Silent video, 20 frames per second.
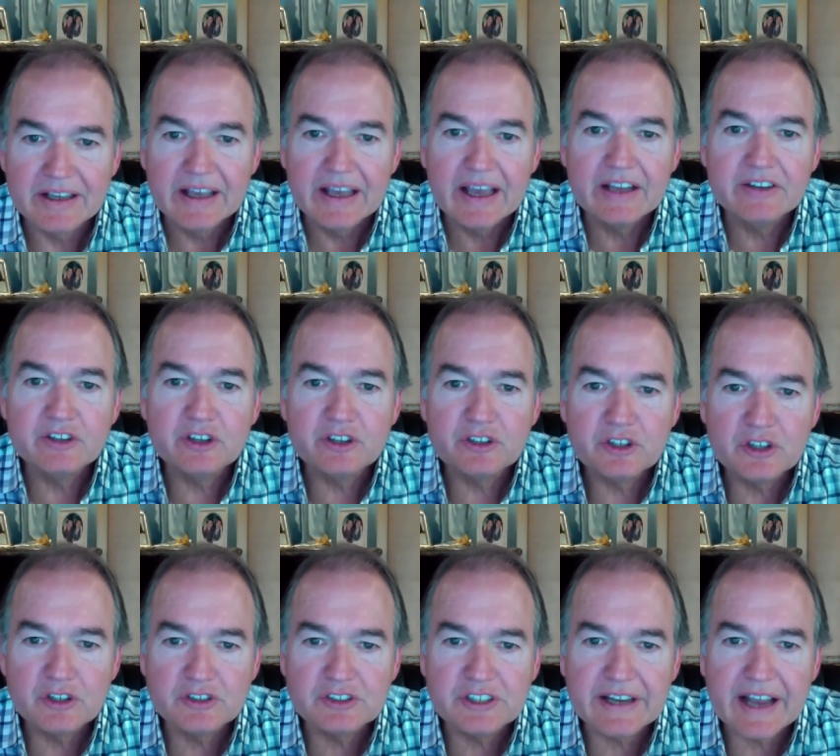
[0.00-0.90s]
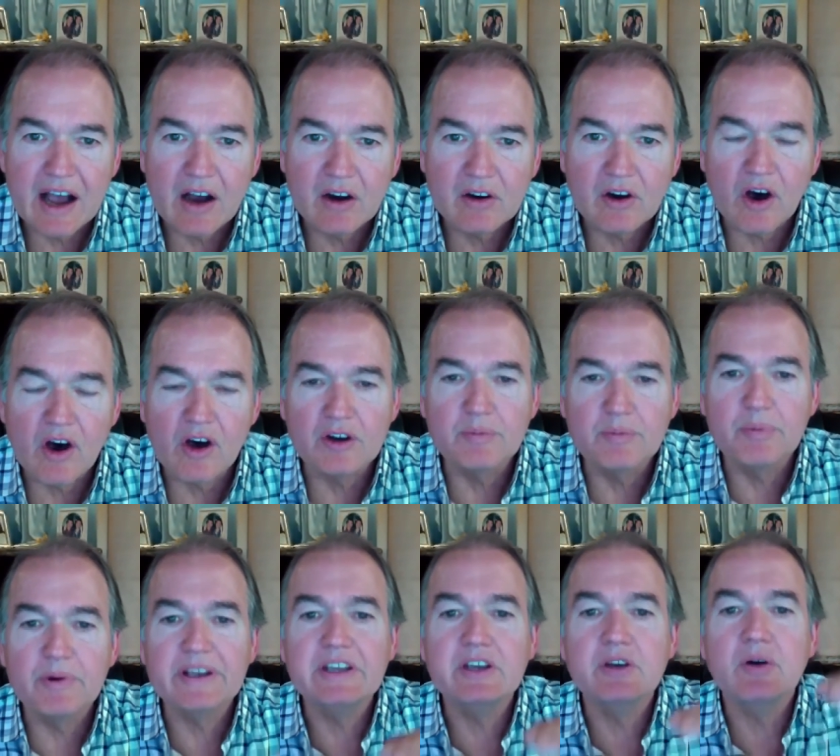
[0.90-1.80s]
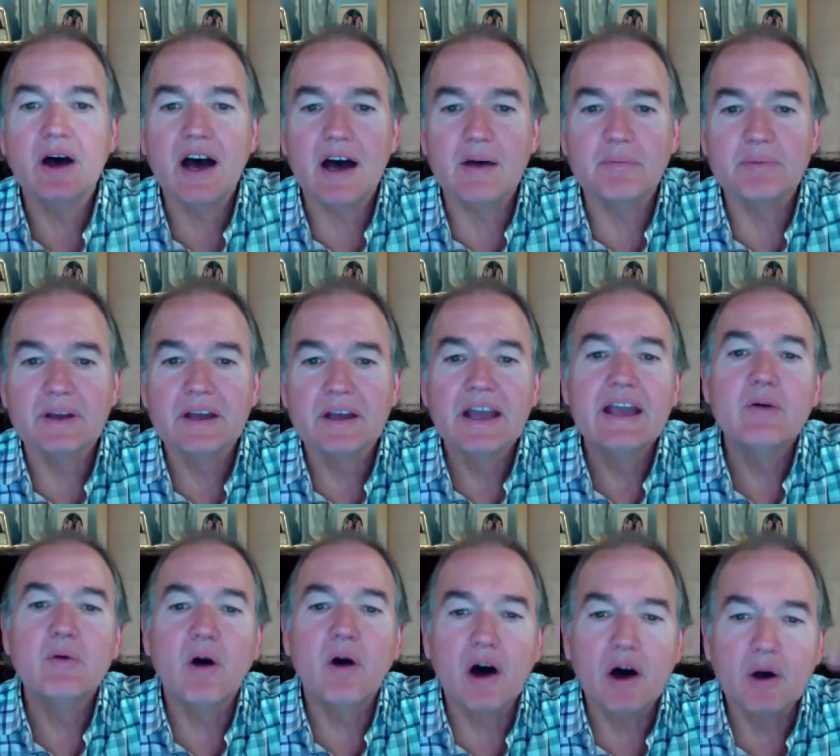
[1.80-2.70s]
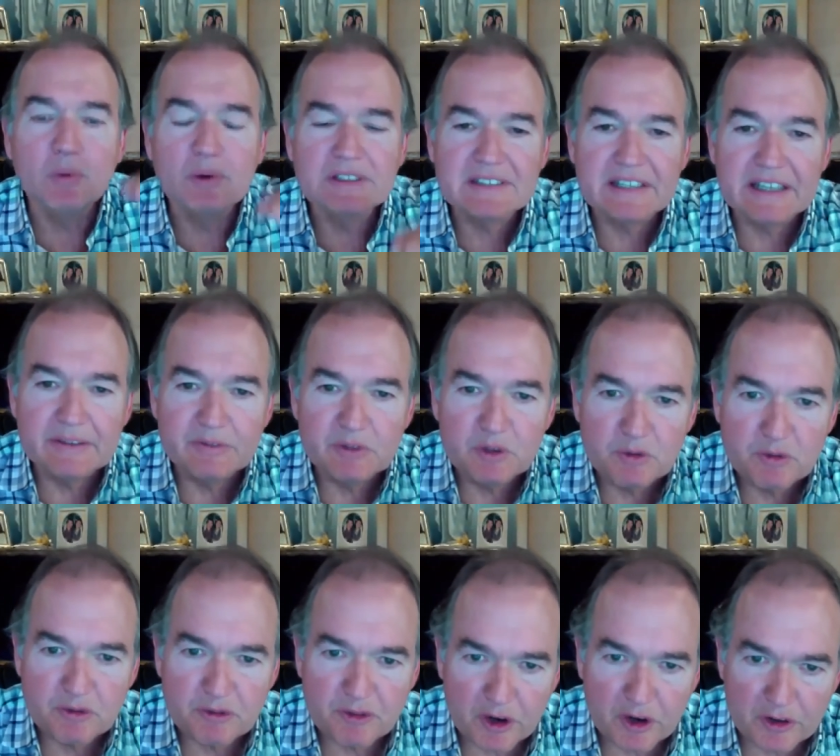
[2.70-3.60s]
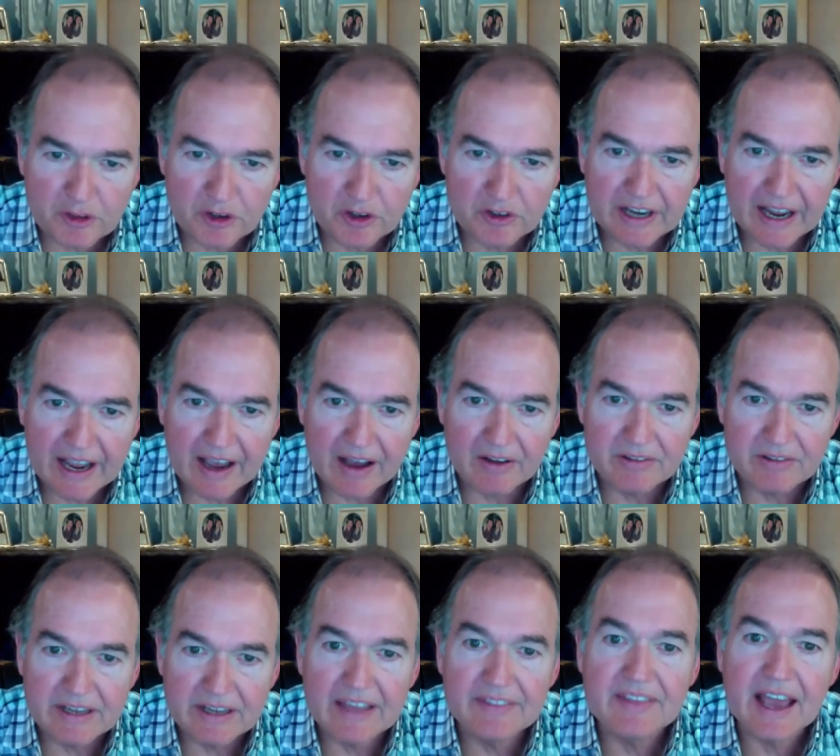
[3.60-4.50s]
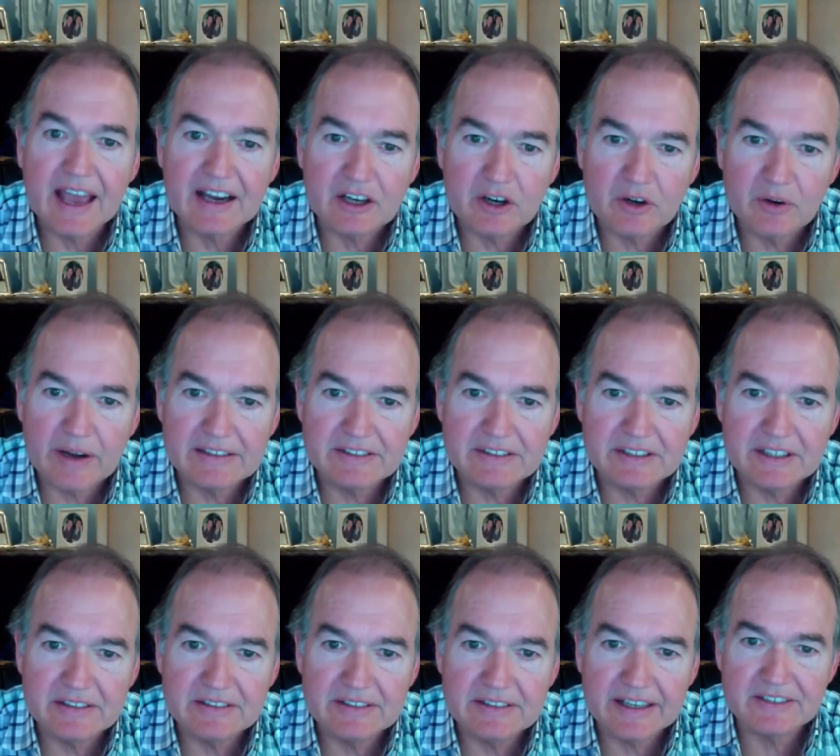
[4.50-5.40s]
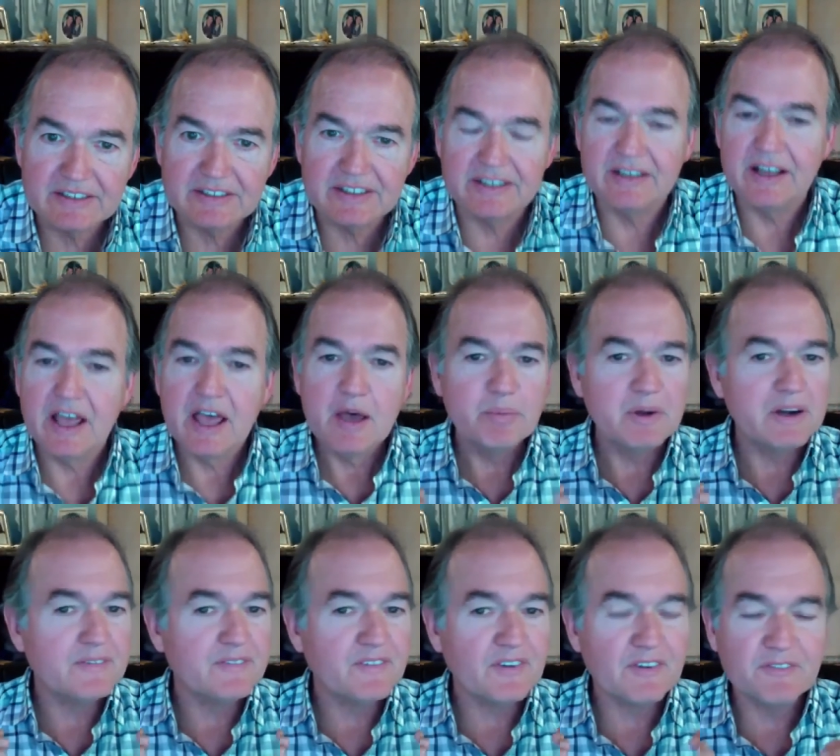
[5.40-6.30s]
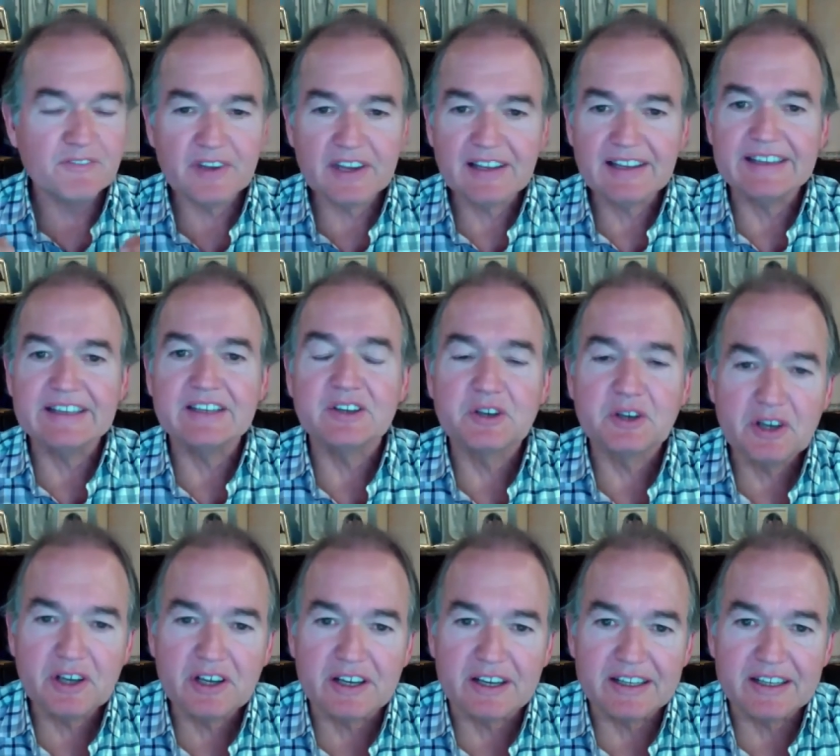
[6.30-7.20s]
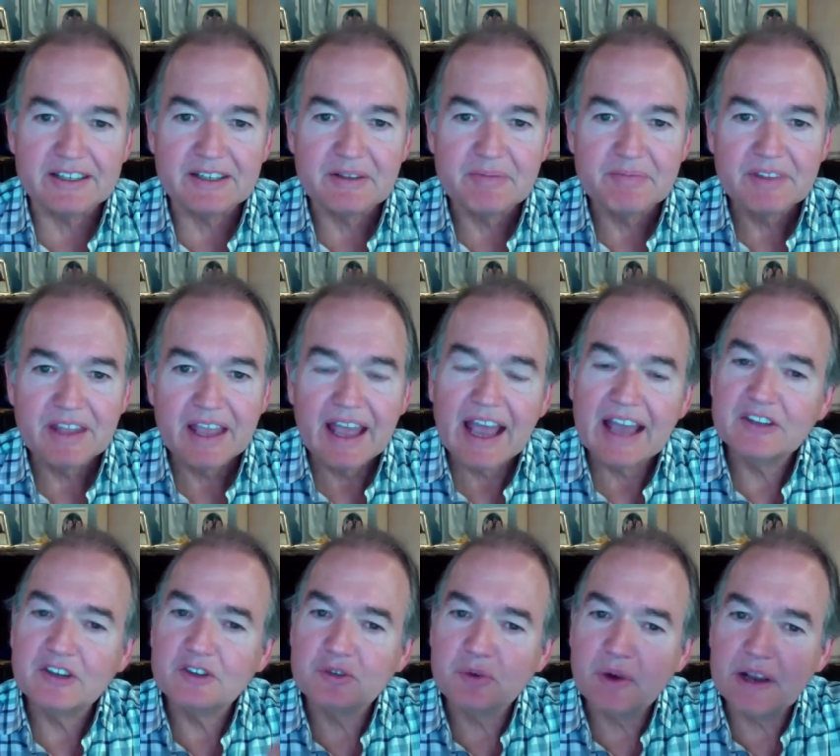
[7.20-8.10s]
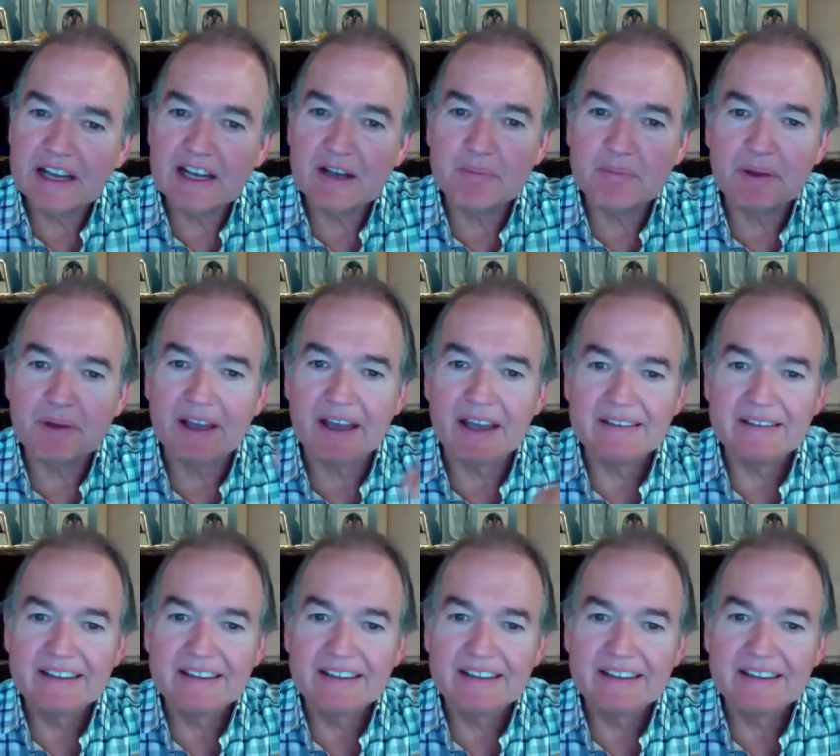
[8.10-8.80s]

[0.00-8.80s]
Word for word: and you're using alcohol to bring you up, it will always leave you further down, and that creates the addiction. But if you're feeling good and you drink a bit,